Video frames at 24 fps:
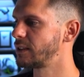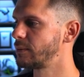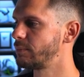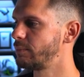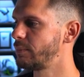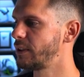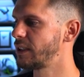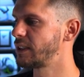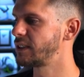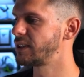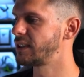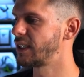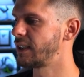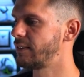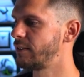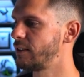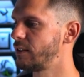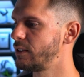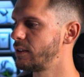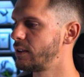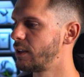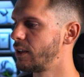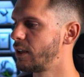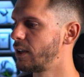pick
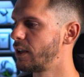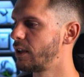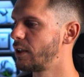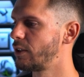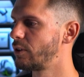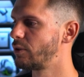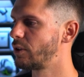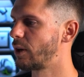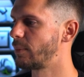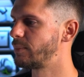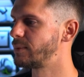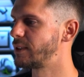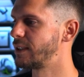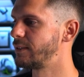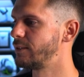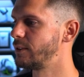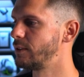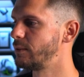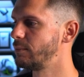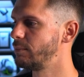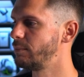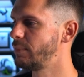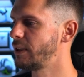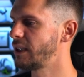seven, drop
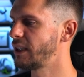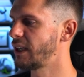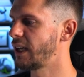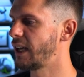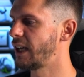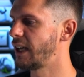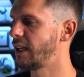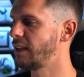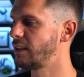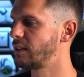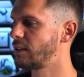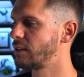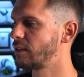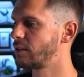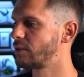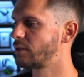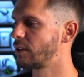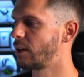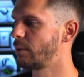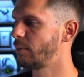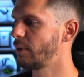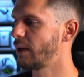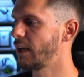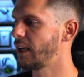seven, pick eight,
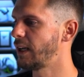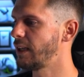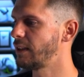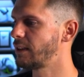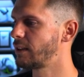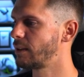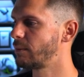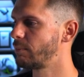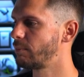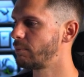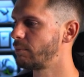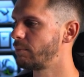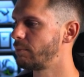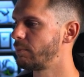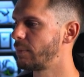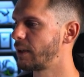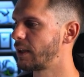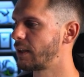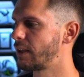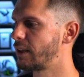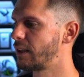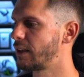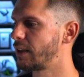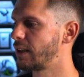
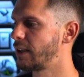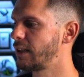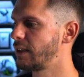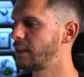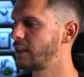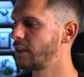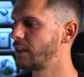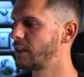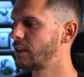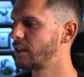pick nine,